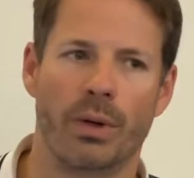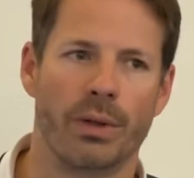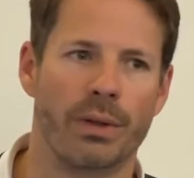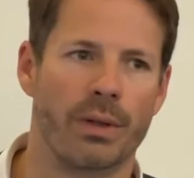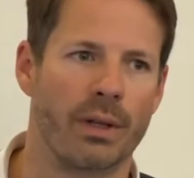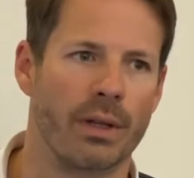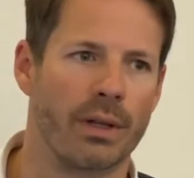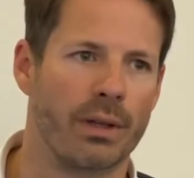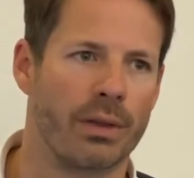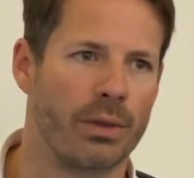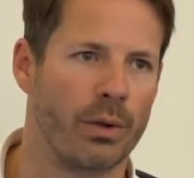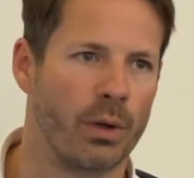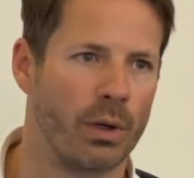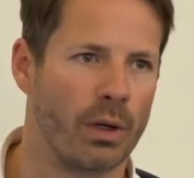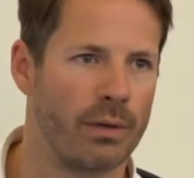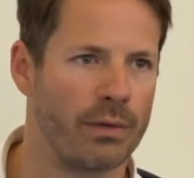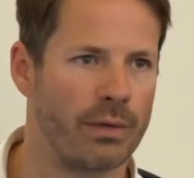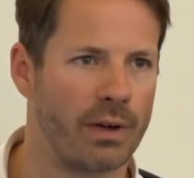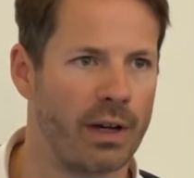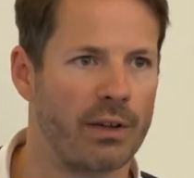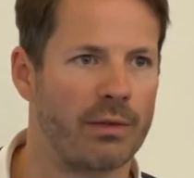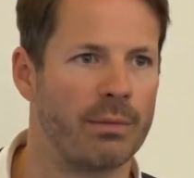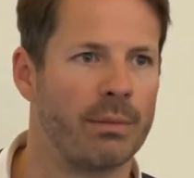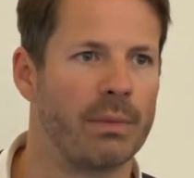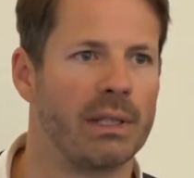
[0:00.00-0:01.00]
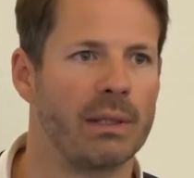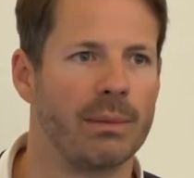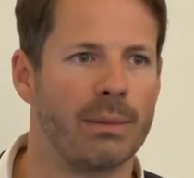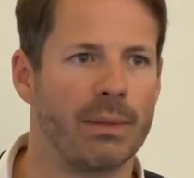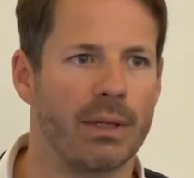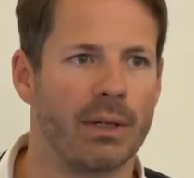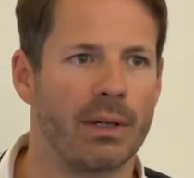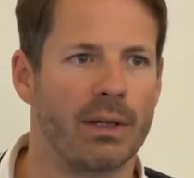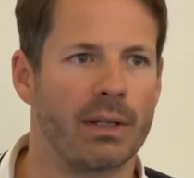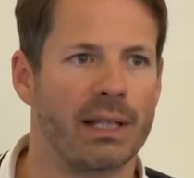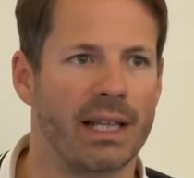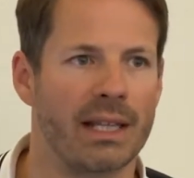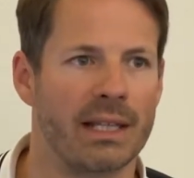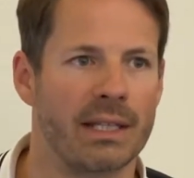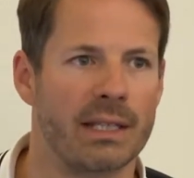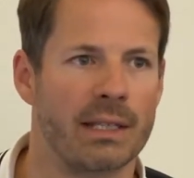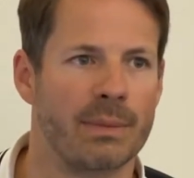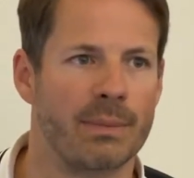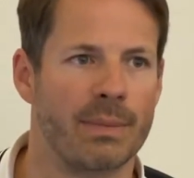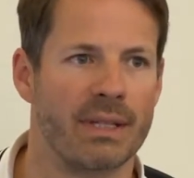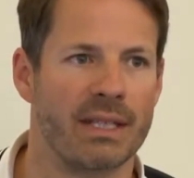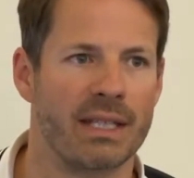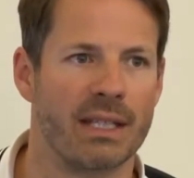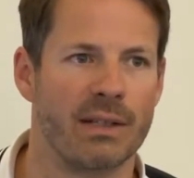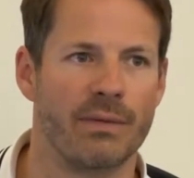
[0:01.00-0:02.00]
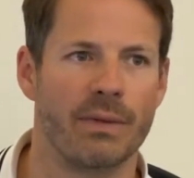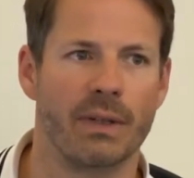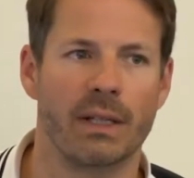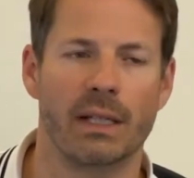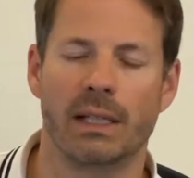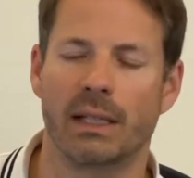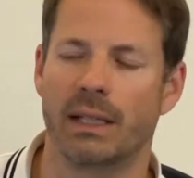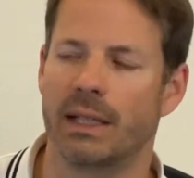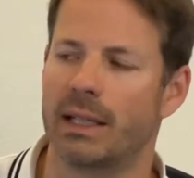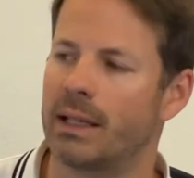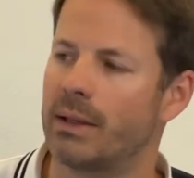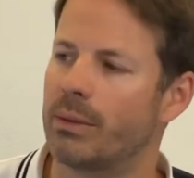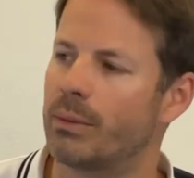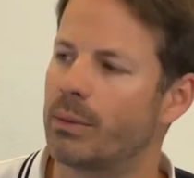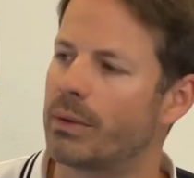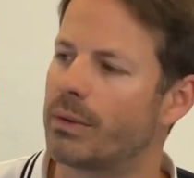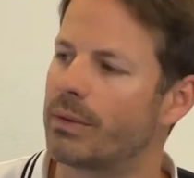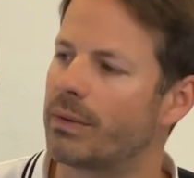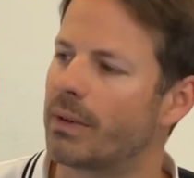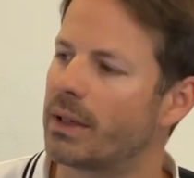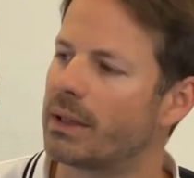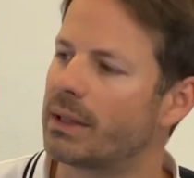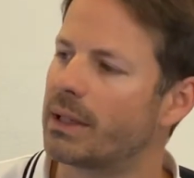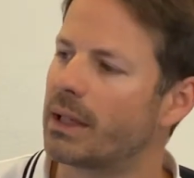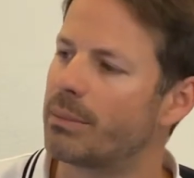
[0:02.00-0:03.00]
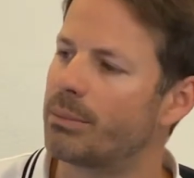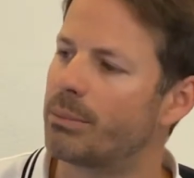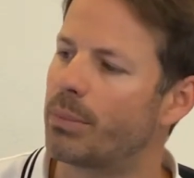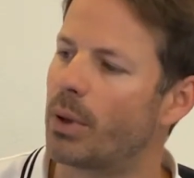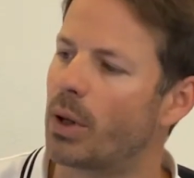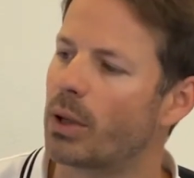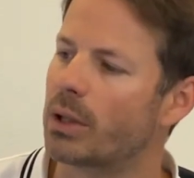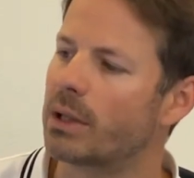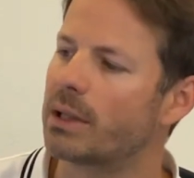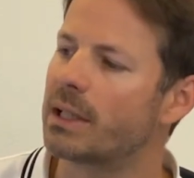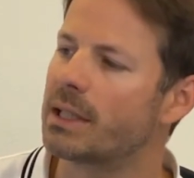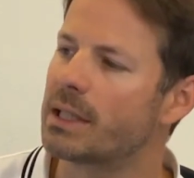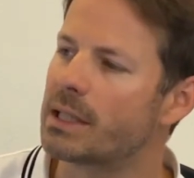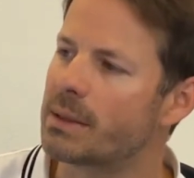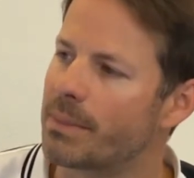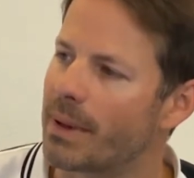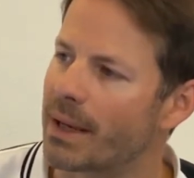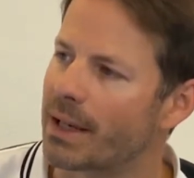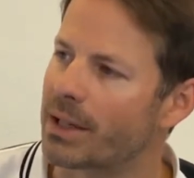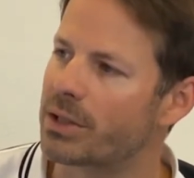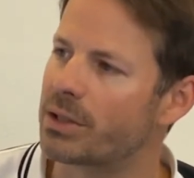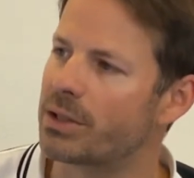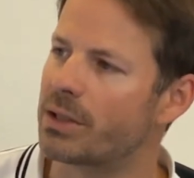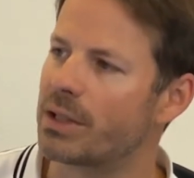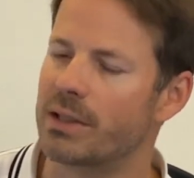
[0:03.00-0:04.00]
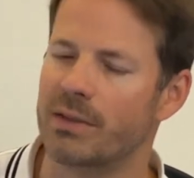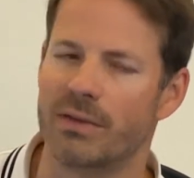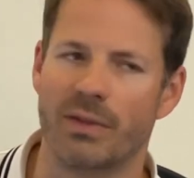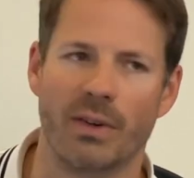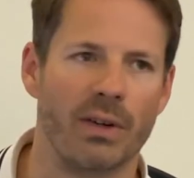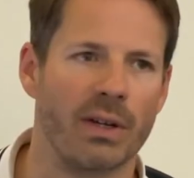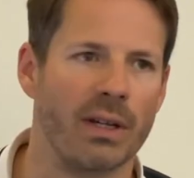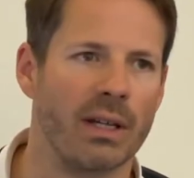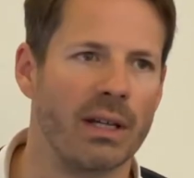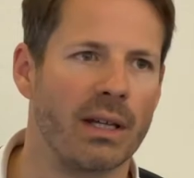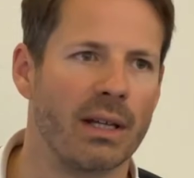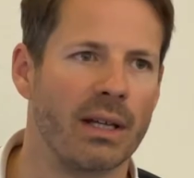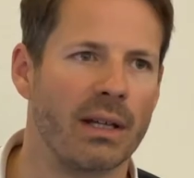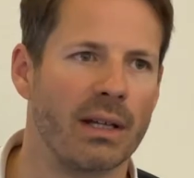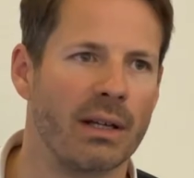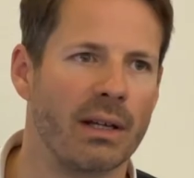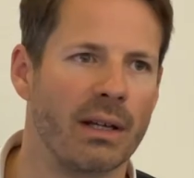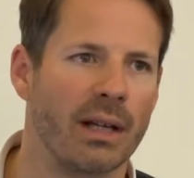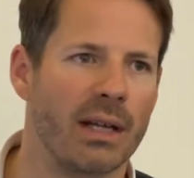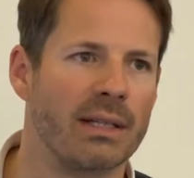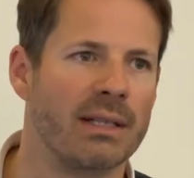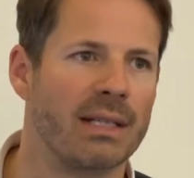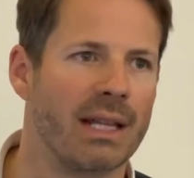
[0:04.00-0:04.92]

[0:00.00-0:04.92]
the 35 millimeter lens specifically, we find that bottle inspection is very uh, nice